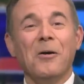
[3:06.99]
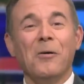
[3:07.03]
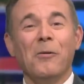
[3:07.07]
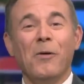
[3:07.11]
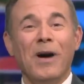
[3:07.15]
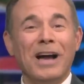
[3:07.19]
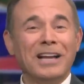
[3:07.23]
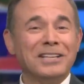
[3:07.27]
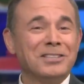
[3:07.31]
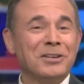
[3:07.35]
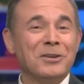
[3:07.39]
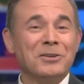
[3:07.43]

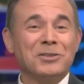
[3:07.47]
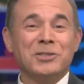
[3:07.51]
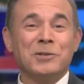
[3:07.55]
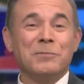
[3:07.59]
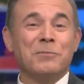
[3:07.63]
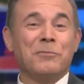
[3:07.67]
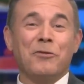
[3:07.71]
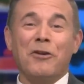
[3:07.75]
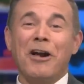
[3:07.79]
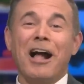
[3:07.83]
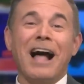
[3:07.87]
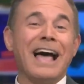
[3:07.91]
Why so
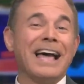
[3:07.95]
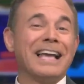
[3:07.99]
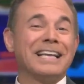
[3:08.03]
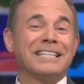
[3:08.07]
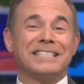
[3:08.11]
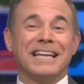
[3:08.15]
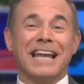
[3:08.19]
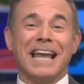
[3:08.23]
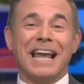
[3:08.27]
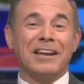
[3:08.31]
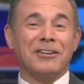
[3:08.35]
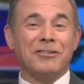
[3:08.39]

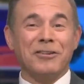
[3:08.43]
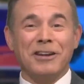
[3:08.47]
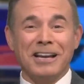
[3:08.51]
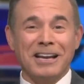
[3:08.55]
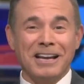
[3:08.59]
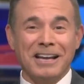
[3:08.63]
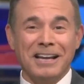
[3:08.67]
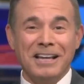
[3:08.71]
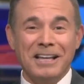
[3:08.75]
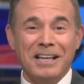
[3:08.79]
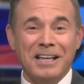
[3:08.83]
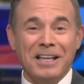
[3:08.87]
surprised,
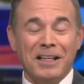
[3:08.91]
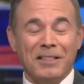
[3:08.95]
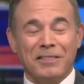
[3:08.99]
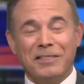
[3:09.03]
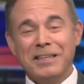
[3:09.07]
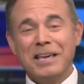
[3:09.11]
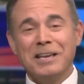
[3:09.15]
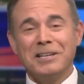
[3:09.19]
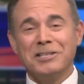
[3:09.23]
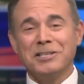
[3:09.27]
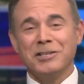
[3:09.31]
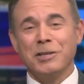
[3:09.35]
Andrea?
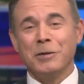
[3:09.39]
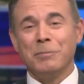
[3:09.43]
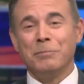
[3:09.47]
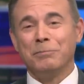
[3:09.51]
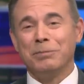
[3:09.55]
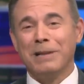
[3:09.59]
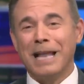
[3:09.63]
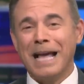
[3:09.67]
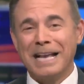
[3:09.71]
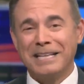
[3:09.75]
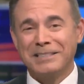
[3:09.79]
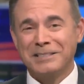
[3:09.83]
These are the
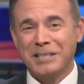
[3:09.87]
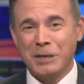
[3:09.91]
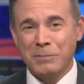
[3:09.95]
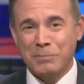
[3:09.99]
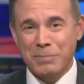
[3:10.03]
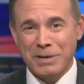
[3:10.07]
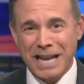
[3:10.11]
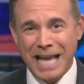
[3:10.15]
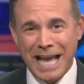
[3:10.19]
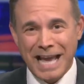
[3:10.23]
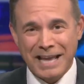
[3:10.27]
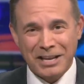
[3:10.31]
plastic
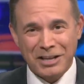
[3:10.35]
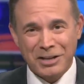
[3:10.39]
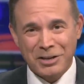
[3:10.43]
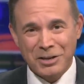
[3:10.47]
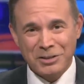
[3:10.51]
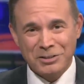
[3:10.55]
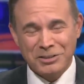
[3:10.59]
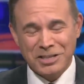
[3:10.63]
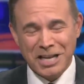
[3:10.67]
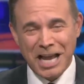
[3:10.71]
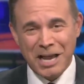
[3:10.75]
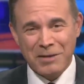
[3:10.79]
banana
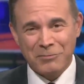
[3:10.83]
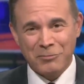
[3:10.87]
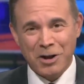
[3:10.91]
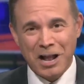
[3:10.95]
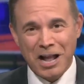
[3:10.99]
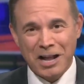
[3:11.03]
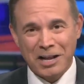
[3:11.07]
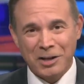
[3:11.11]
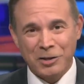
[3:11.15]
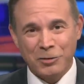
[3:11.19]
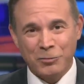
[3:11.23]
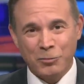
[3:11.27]
good time
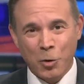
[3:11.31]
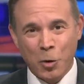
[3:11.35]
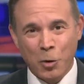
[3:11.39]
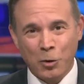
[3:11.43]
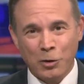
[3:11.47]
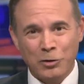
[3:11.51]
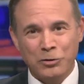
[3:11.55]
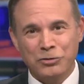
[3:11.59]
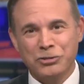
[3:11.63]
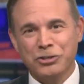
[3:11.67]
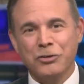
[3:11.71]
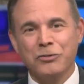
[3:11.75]
rock and
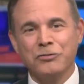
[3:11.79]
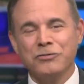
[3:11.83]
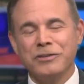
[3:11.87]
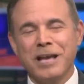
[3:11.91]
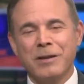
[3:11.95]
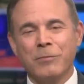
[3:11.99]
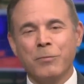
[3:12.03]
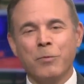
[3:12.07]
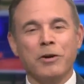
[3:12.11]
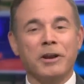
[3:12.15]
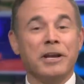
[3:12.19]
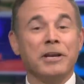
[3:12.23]
rollers your
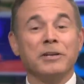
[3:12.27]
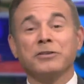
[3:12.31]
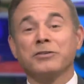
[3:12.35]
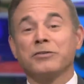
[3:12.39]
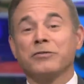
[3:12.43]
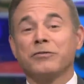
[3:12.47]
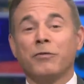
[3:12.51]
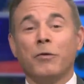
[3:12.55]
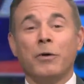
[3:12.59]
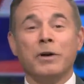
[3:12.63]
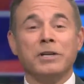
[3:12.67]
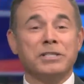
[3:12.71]
network
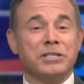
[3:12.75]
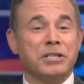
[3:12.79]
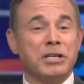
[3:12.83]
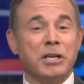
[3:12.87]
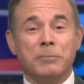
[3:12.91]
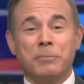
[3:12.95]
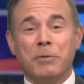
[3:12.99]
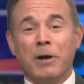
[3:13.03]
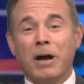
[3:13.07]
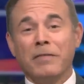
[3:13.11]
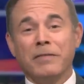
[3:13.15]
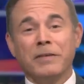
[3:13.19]
has
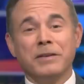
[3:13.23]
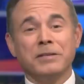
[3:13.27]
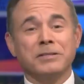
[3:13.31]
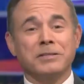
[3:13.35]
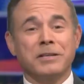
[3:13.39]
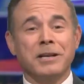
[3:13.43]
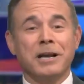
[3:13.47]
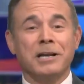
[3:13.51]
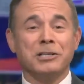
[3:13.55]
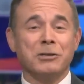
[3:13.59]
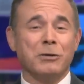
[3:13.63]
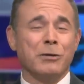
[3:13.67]
foisted upon this
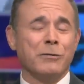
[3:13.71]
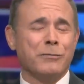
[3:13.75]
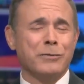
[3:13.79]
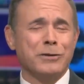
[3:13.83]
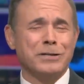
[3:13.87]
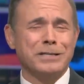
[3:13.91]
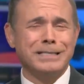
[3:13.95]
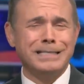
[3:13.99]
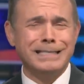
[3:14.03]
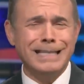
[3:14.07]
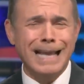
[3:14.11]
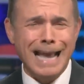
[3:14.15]
country
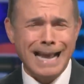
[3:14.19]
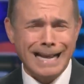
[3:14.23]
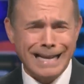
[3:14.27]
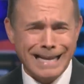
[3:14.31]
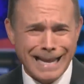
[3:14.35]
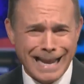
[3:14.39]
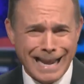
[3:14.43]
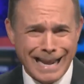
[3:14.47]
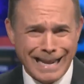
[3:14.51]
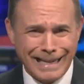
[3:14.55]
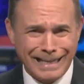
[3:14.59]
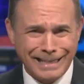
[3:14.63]
for
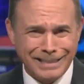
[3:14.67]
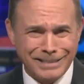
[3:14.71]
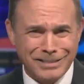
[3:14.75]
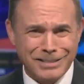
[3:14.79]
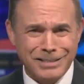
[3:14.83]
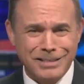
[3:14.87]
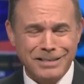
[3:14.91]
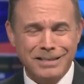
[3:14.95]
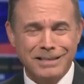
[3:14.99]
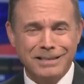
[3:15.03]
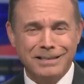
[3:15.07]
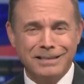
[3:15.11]

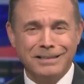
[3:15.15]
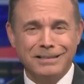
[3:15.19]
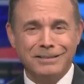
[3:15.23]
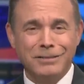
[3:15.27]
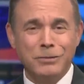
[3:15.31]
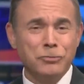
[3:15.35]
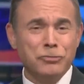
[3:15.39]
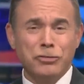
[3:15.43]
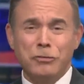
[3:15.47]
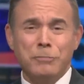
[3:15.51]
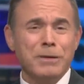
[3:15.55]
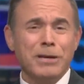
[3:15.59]
decades.
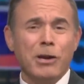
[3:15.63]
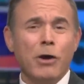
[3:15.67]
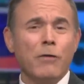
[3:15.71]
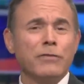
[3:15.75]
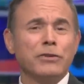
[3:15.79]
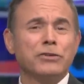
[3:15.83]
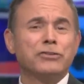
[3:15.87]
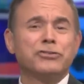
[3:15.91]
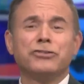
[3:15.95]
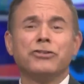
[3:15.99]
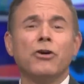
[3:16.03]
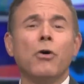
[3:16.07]
You should be
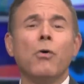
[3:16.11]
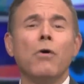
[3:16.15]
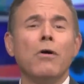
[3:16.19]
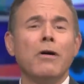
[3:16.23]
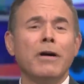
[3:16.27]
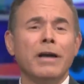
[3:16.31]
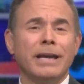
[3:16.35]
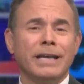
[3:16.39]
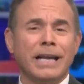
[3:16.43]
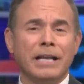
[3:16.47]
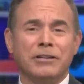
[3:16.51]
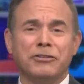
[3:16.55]

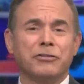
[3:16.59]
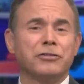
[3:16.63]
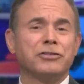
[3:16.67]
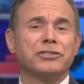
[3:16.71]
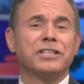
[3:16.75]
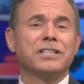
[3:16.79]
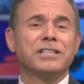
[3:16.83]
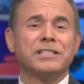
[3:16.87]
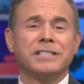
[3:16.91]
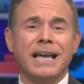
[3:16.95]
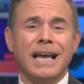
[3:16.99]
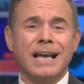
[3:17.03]
overjoyed at your
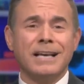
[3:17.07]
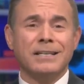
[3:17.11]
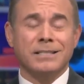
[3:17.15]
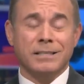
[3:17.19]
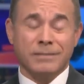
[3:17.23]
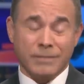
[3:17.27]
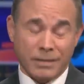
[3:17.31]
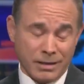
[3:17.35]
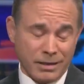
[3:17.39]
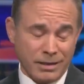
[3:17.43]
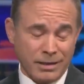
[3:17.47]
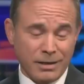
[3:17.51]
success
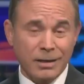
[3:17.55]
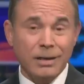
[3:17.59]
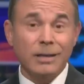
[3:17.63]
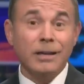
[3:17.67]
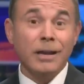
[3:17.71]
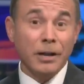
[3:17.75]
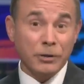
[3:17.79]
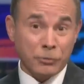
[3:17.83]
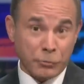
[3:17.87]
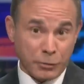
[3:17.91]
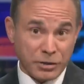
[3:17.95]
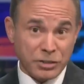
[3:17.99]
in the
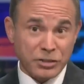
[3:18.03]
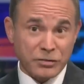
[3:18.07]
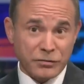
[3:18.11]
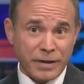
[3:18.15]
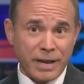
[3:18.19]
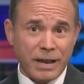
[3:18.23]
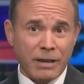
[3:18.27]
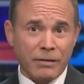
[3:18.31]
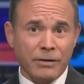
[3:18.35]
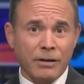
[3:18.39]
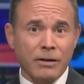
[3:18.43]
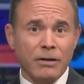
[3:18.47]
country's
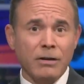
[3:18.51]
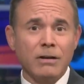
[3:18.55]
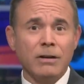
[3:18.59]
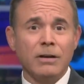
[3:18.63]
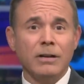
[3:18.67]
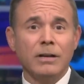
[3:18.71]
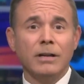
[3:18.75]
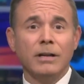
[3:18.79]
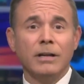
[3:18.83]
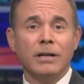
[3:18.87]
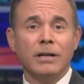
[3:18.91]
failure.